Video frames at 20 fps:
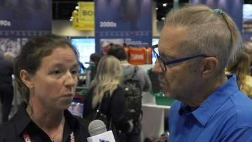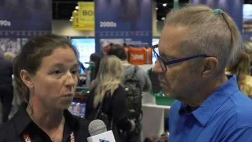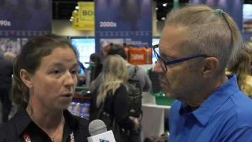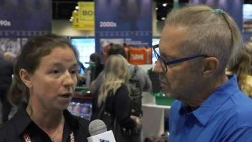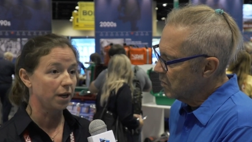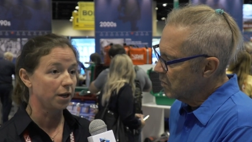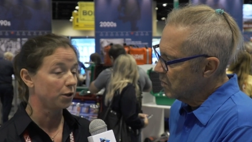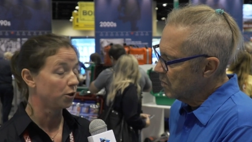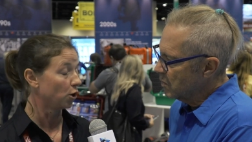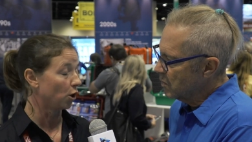
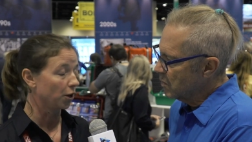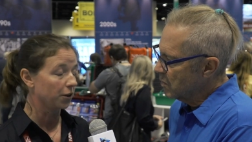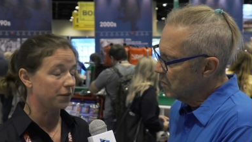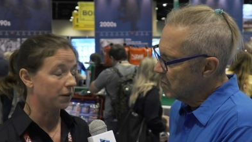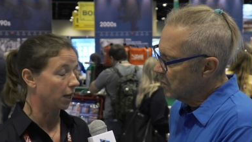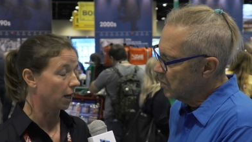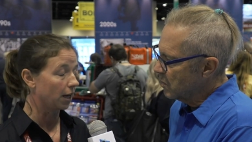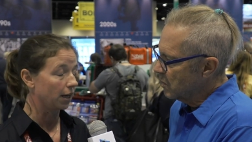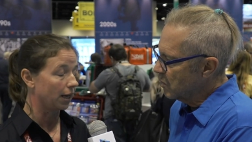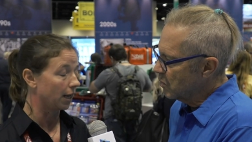Speaker 1: we are
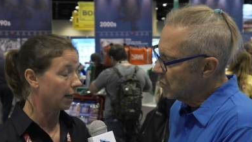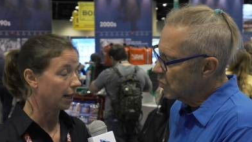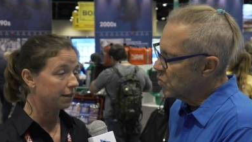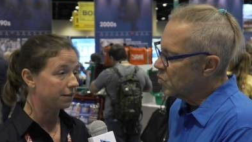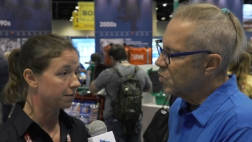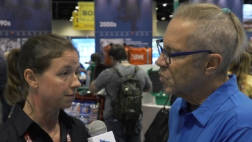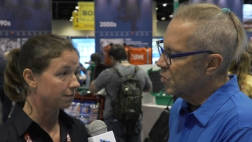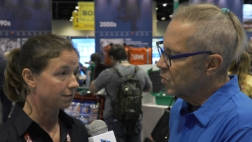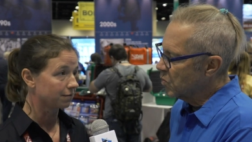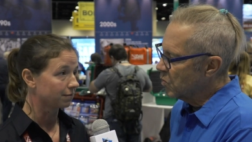not there
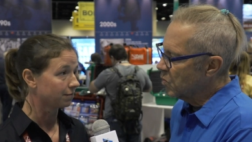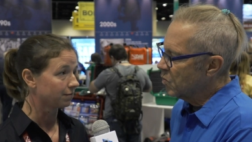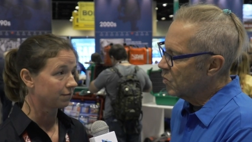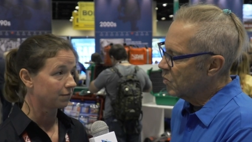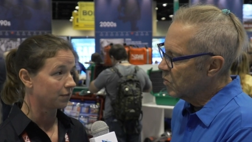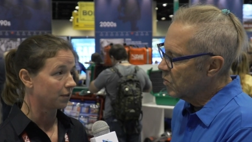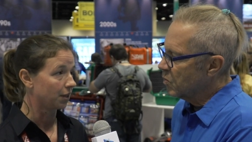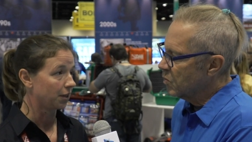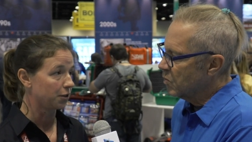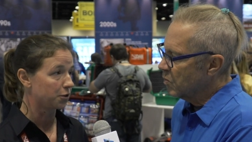yet.
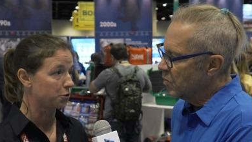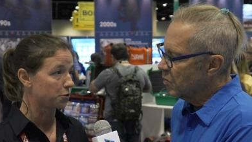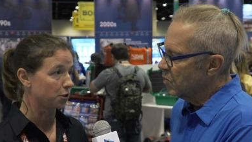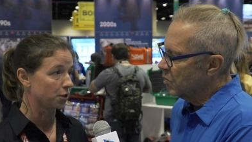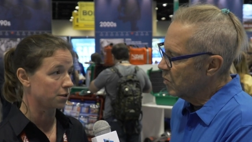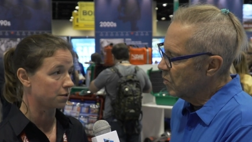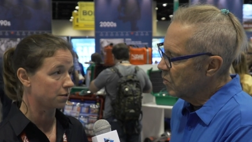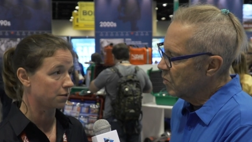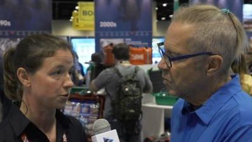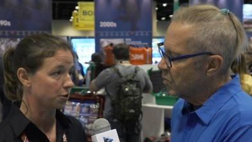It's
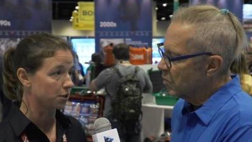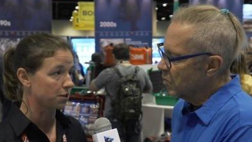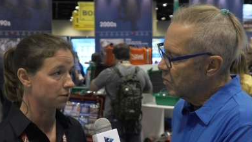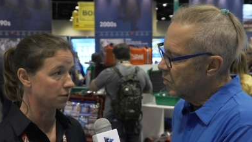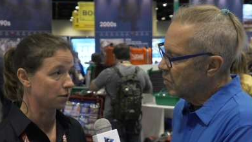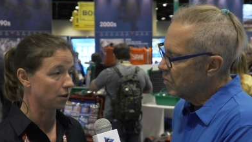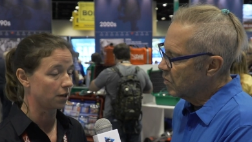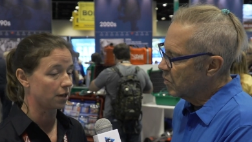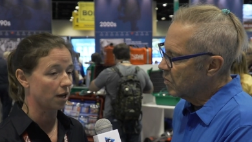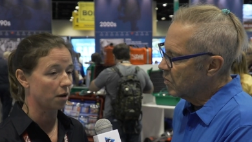just just not